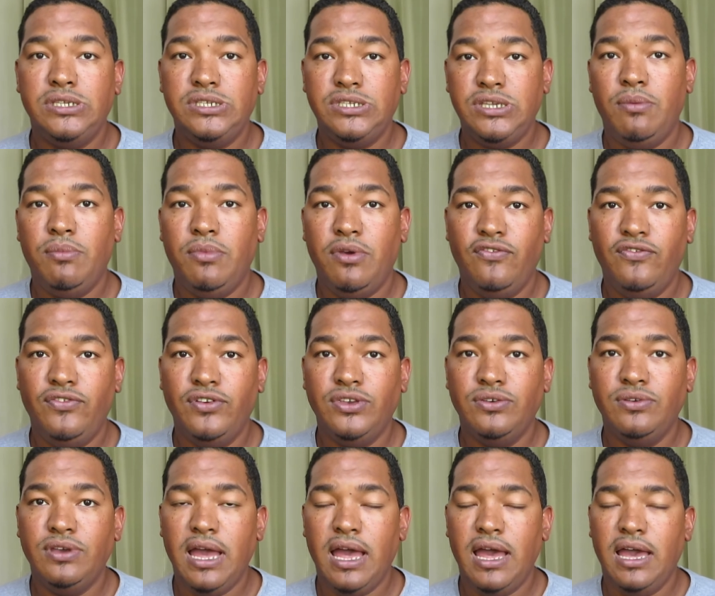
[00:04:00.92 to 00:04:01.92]
summer for
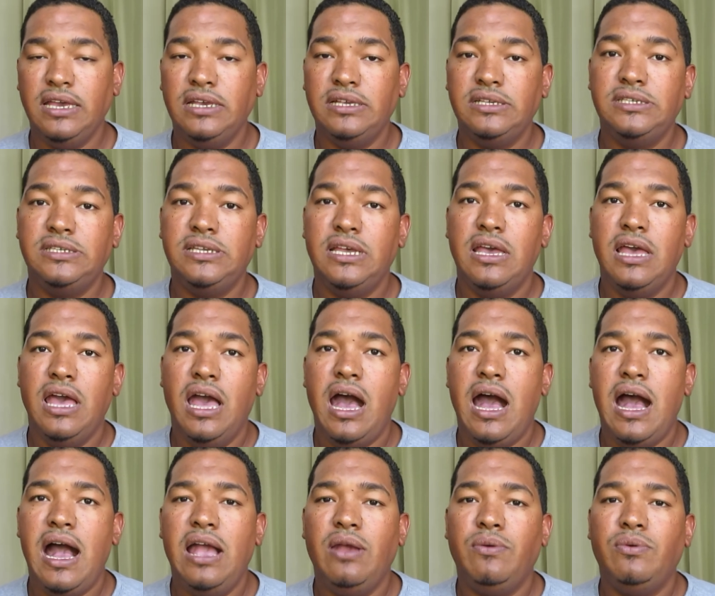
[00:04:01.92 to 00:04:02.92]
you guys,
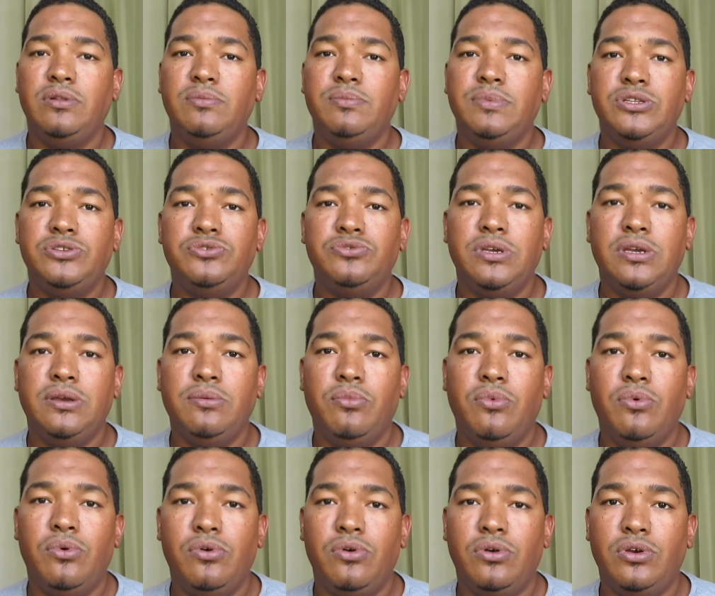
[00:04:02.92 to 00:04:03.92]
I will be doing
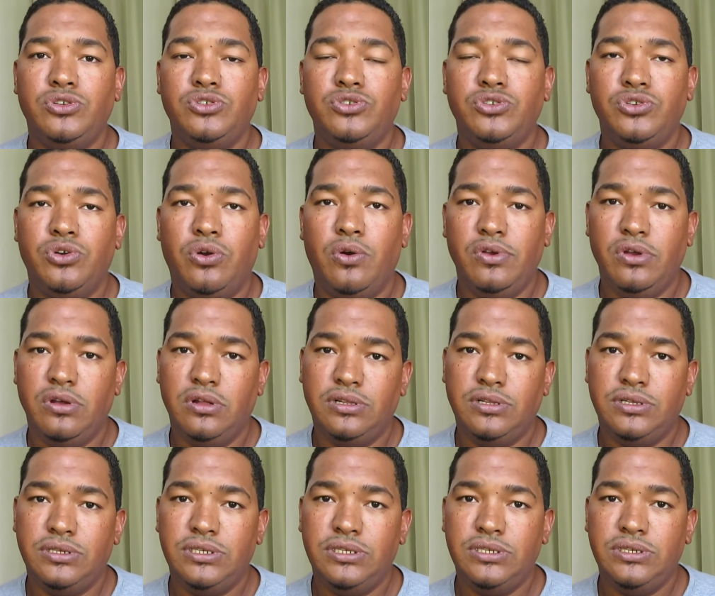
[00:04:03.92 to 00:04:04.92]
more
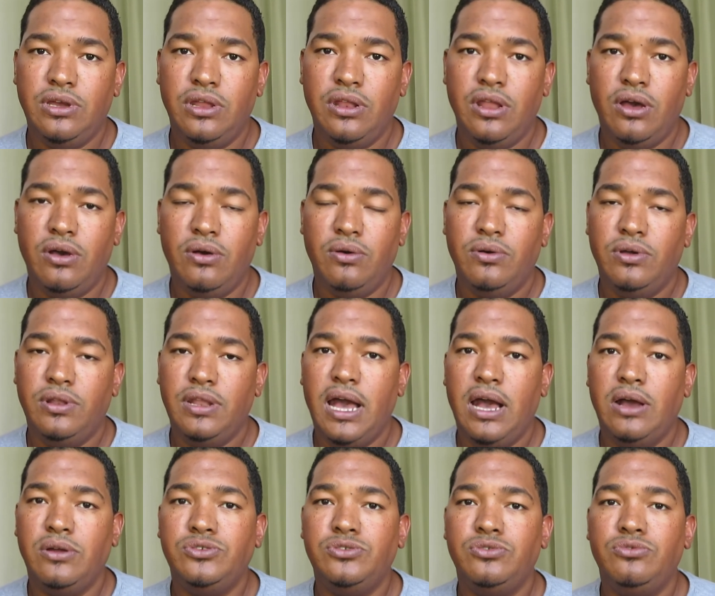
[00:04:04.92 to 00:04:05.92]
tutorials, you know, on
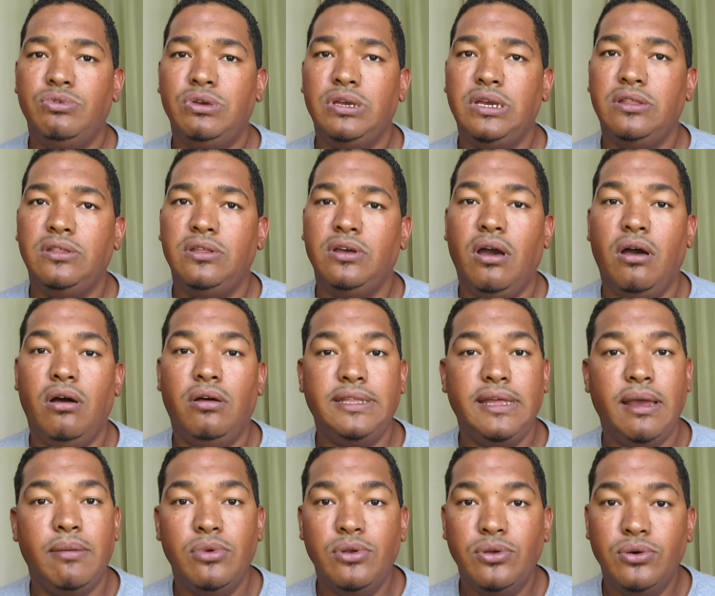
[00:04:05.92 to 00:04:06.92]
how to read the Grand
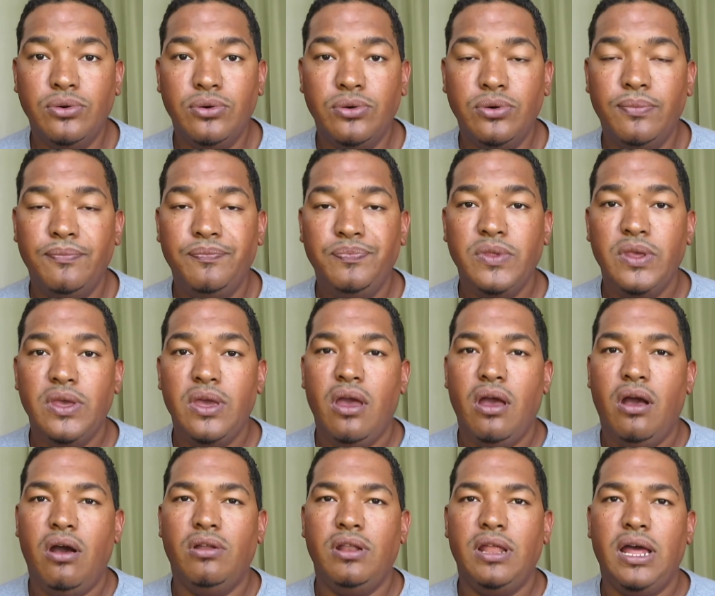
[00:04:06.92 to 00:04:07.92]
Tableau,
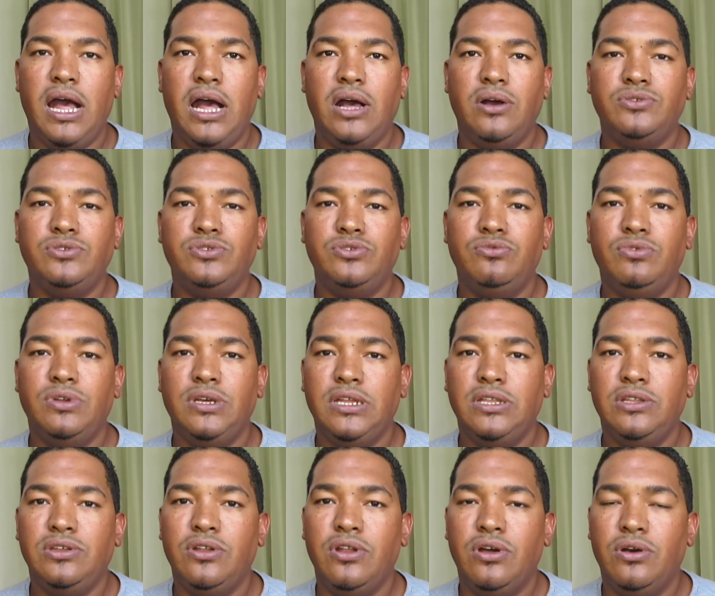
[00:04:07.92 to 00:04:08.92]
on how to
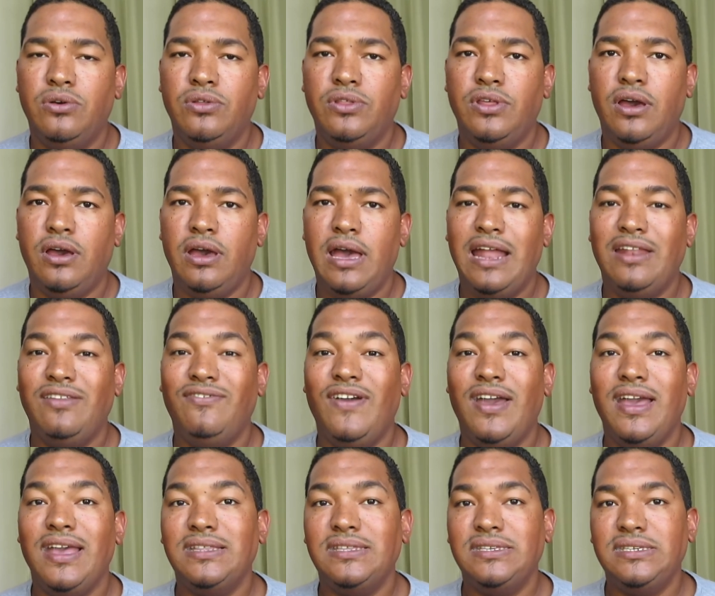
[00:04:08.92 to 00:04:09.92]
read, you know, the
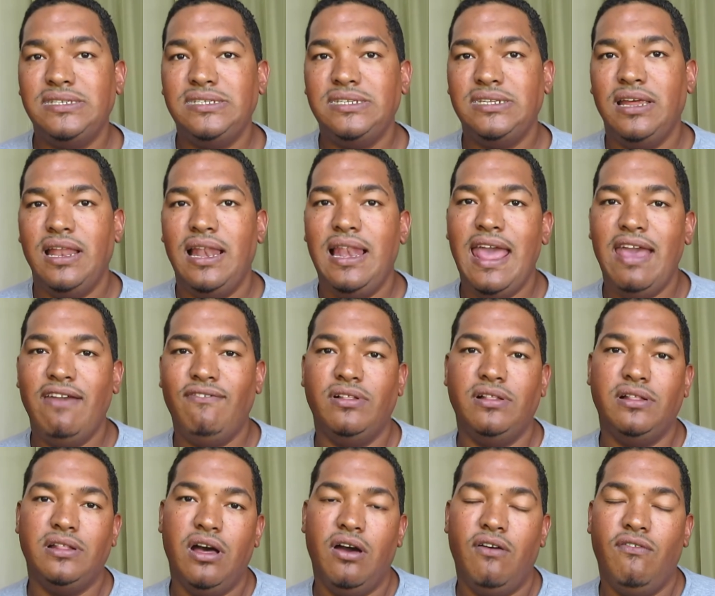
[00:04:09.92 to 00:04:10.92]
advanced
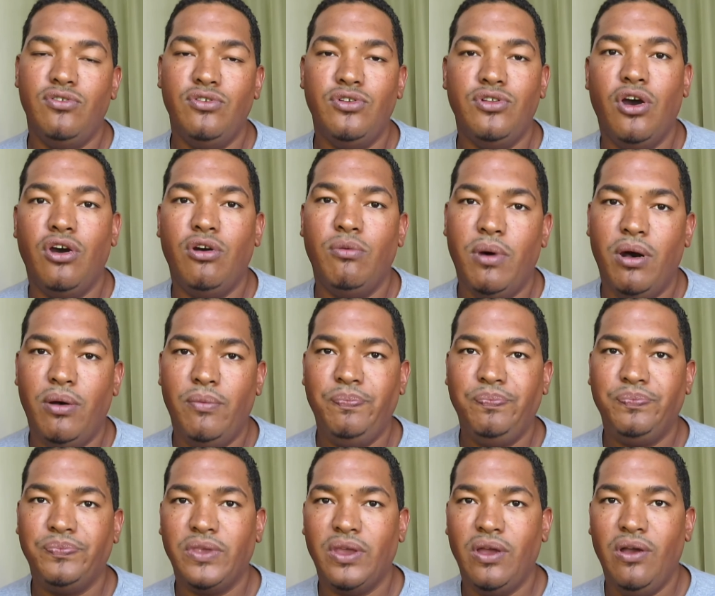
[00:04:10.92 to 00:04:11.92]
level of Lenormand.
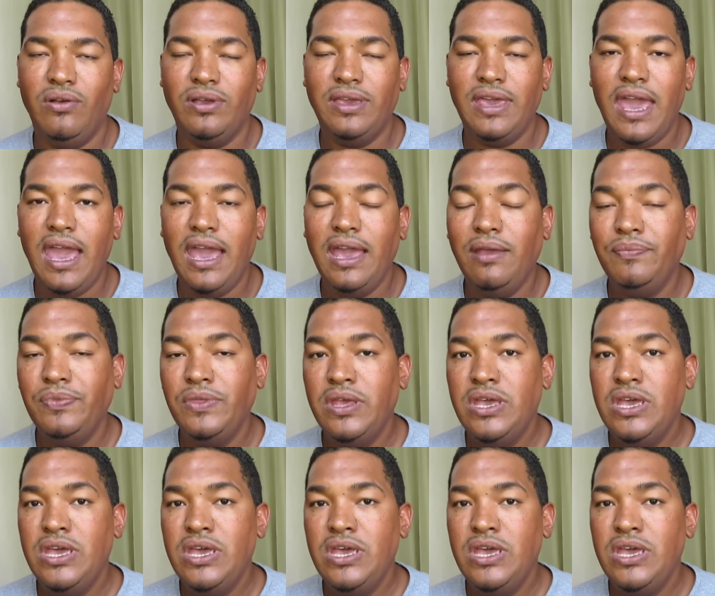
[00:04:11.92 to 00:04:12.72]
Okay,